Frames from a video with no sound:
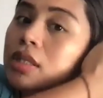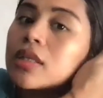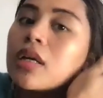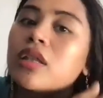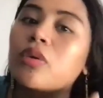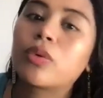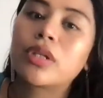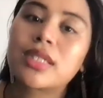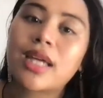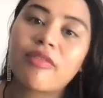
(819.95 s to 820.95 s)
and the worlds
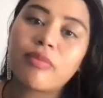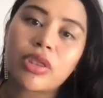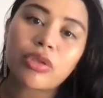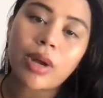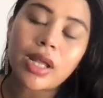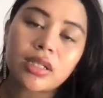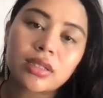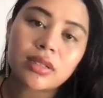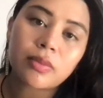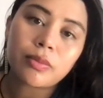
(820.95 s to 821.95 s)
that have been
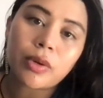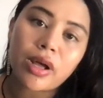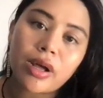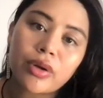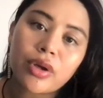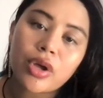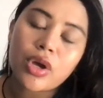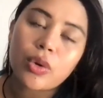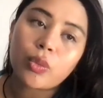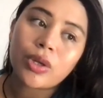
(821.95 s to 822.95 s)
threatened
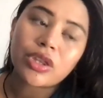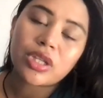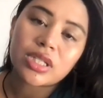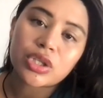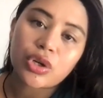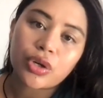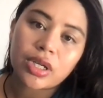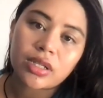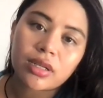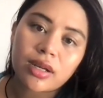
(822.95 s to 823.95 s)
with this
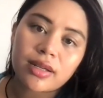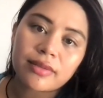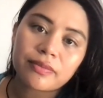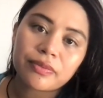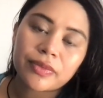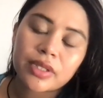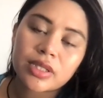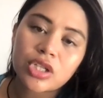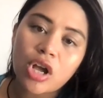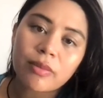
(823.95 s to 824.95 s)
current
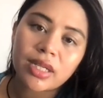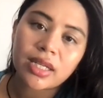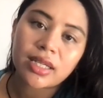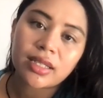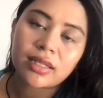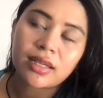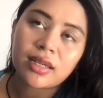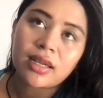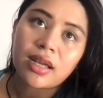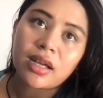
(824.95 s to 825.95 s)
dominant,
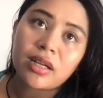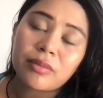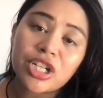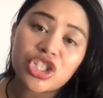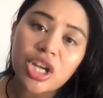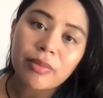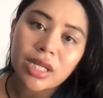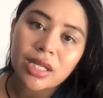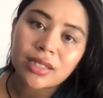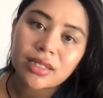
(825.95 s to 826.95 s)

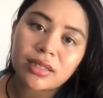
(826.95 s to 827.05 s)
hegemonic